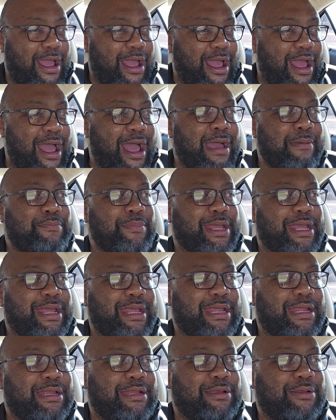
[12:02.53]
I
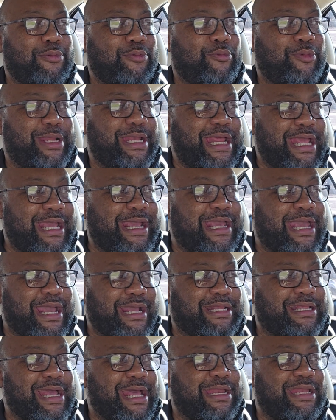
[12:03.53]
mean, when he
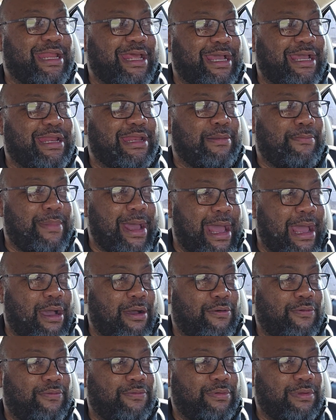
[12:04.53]
kicked that nigga in the
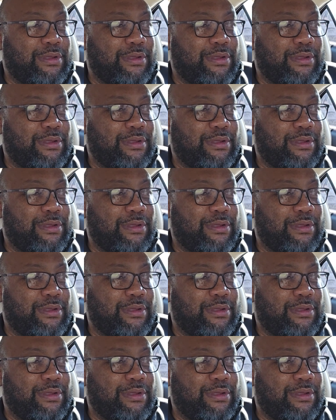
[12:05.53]
mouth,